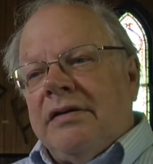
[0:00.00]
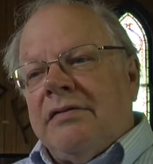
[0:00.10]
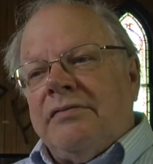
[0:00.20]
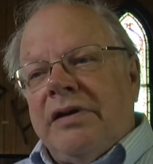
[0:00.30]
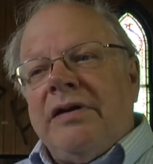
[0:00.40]

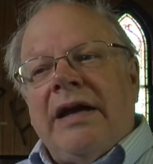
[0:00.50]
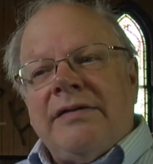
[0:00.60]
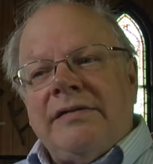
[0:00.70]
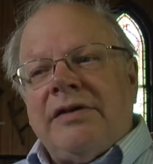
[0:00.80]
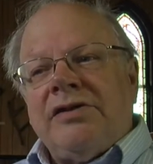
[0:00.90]

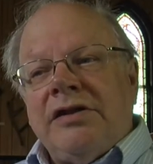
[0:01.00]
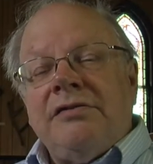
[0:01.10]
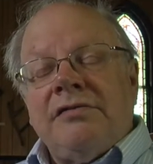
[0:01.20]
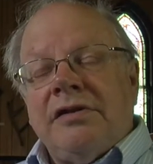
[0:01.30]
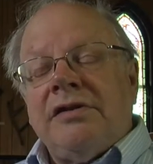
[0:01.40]
realized that
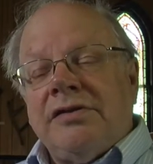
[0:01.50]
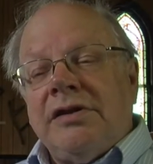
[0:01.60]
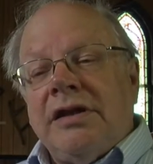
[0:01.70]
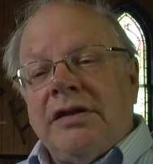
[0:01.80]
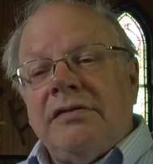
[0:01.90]
she
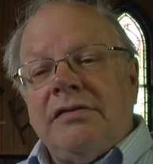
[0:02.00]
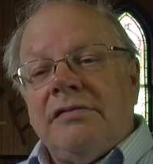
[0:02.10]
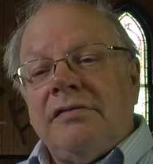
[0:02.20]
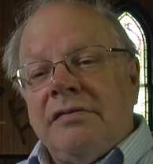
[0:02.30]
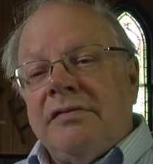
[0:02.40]
had
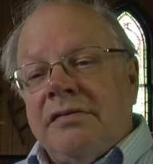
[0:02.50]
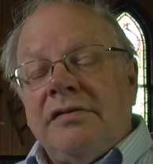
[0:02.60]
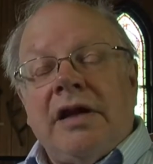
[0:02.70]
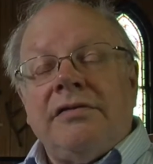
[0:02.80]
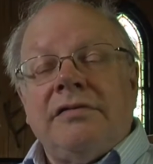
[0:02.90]

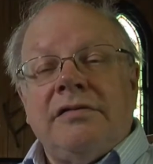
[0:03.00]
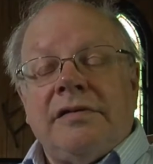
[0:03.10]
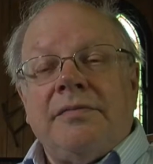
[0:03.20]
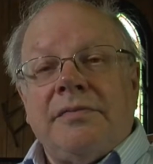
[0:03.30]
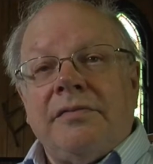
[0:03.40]
done
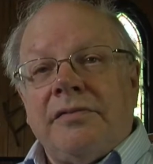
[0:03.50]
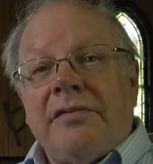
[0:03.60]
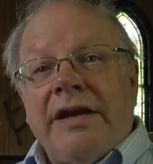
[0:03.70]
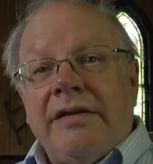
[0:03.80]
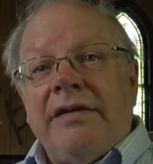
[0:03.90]
some
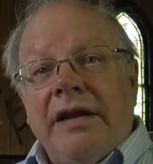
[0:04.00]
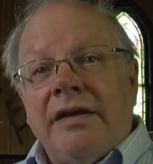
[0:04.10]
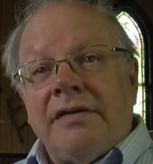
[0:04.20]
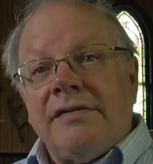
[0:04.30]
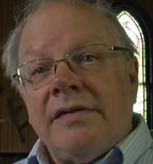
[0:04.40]
great
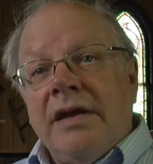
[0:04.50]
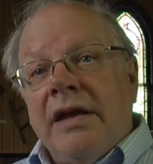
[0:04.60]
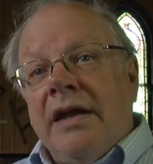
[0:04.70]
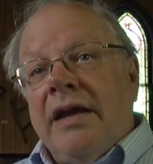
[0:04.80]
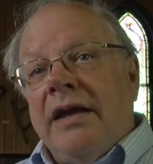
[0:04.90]
things.
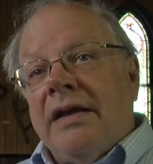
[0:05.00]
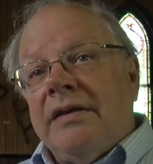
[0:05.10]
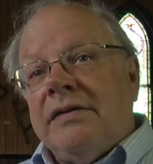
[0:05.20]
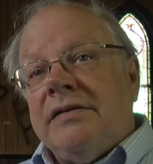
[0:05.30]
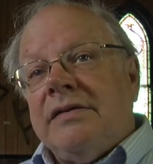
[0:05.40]

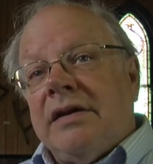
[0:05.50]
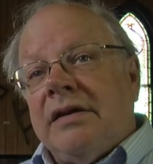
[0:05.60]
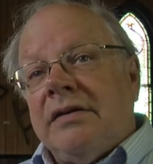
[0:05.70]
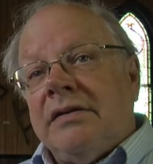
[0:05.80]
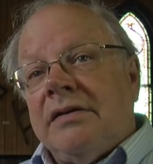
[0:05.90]
And
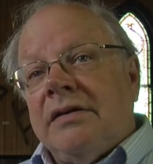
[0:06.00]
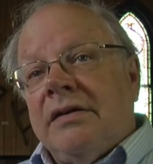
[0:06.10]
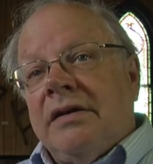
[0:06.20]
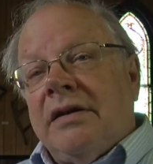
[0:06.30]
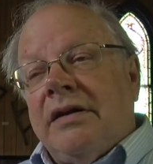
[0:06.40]

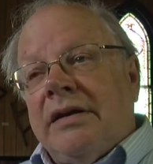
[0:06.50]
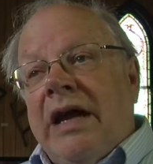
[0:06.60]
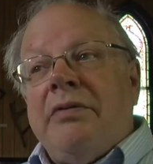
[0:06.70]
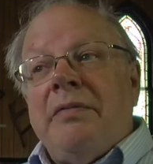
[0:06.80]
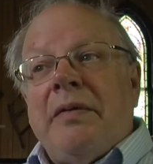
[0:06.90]
I
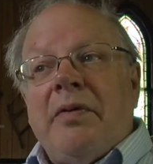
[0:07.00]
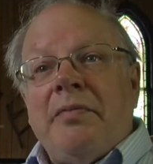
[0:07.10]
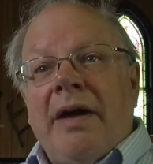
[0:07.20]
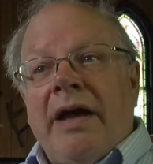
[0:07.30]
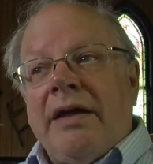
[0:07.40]
remember
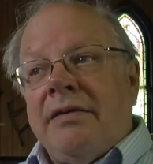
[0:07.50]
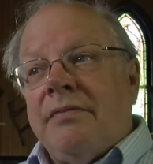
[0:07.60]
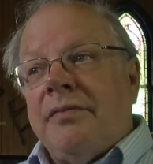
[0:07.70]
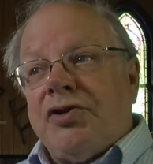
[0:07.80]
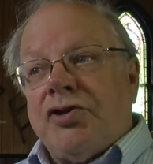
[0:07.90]
my
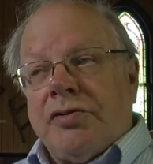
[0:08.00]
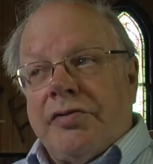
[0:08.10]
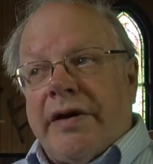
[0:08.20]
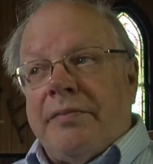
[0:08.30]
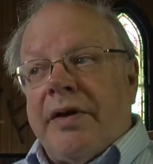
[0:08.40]
maternal
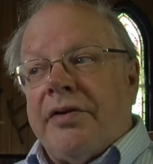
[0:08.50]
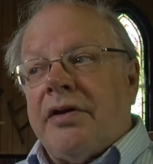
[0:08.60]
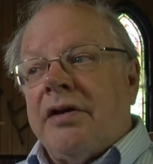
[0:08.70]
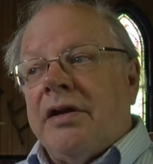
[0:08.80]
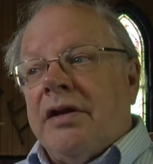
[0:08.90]

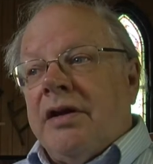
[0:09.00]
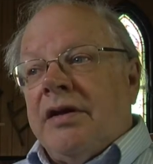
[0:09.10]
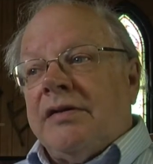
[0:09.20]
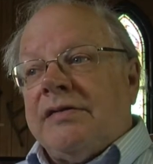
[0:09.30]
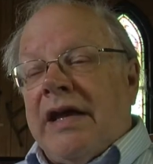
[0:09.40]
grandmother
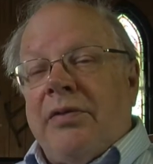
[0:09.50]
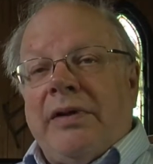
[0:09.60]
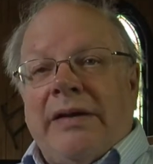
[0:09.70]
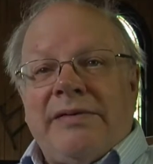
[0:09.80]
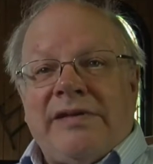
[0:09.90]
saying when
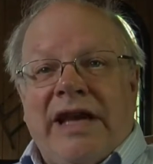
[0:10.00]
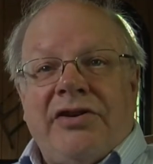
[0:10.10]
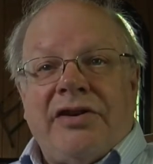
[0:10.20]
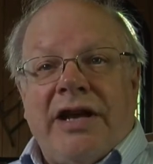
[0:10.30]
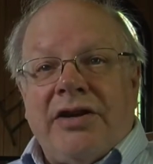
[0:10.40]
I was 8
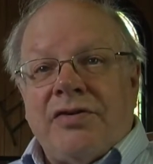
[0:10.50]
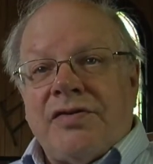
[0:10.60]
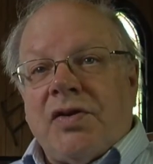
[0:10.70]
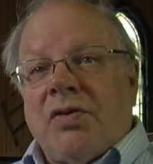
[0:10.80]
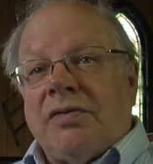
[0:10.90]
or 9
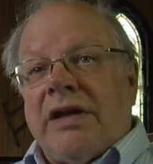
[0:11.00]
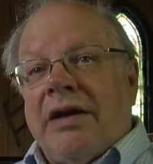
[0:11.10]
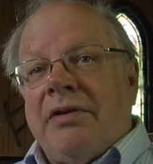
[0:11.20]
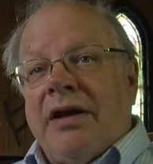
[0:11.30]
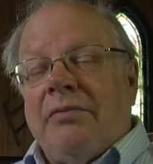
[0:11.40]
years old,
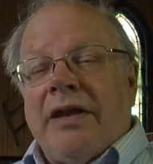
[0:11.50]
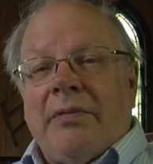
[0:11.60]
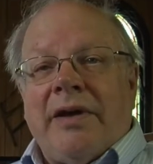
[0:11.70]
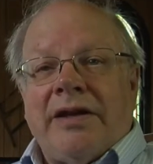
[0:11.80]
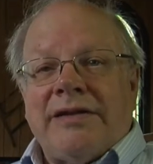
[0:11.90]
I
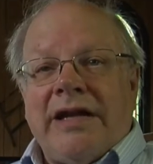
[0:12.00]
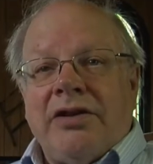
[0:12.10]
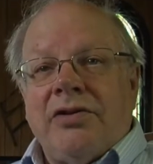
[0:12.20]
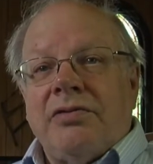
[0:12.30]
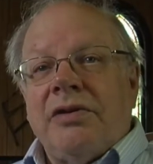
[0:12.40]
want to take you